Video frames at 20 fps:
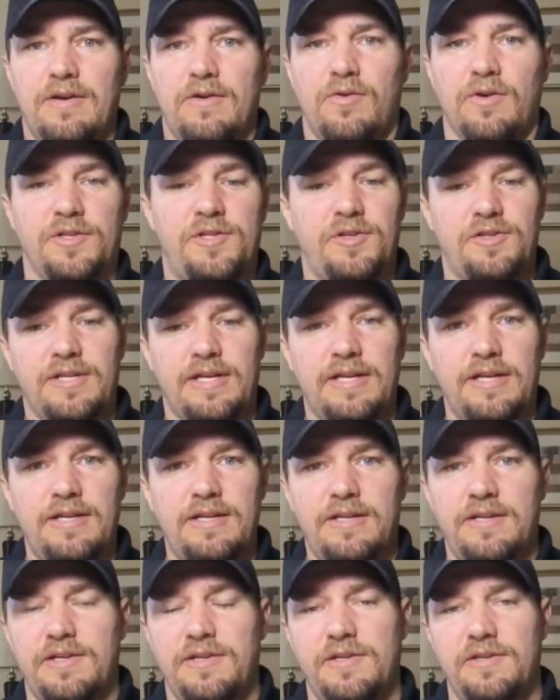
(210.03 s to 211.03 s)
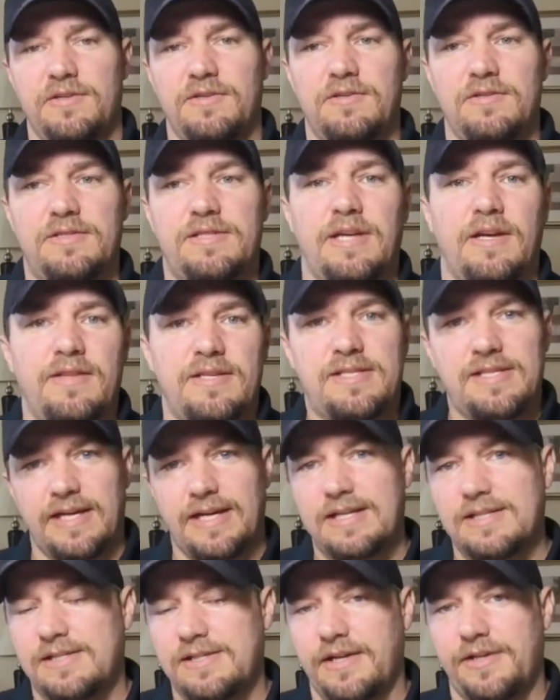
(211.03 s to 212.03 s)
Once you're done, you'll tell the
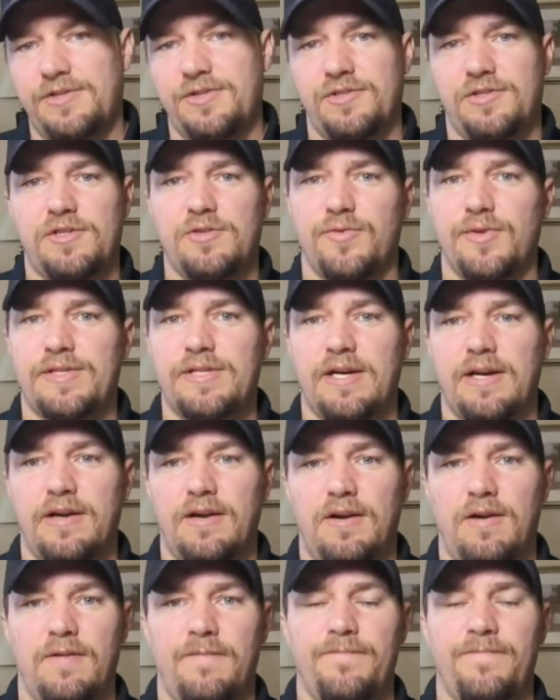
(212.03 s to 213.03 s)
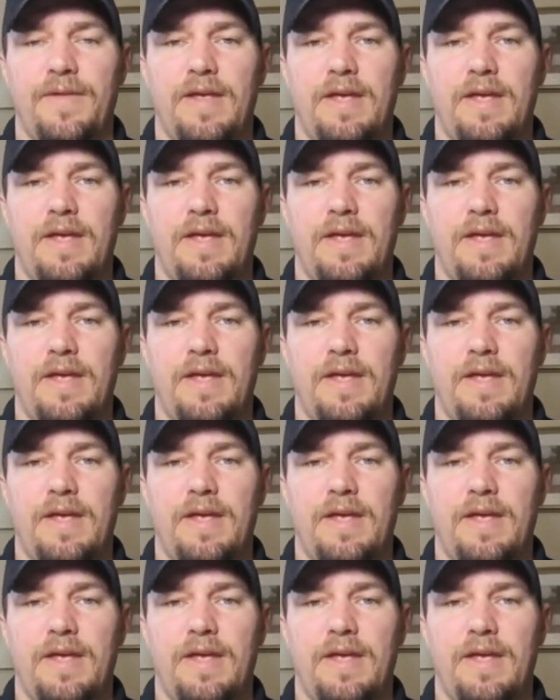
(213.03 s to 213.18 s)
second sections to retire.